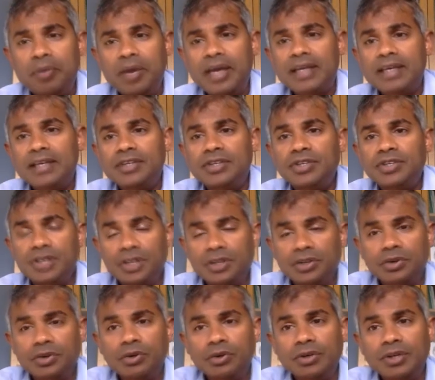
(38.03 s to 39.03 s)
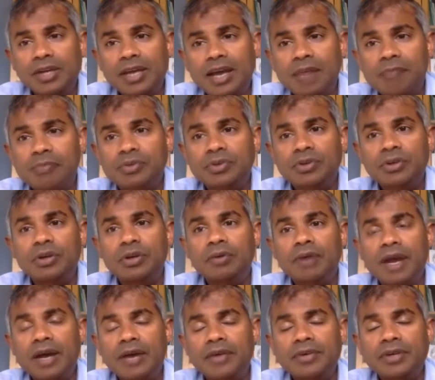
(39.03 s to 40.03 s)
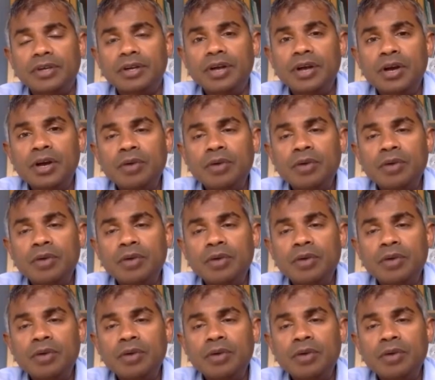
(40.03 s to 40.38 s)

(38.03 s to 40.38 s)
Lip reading: baggy sheet called a capsule around it,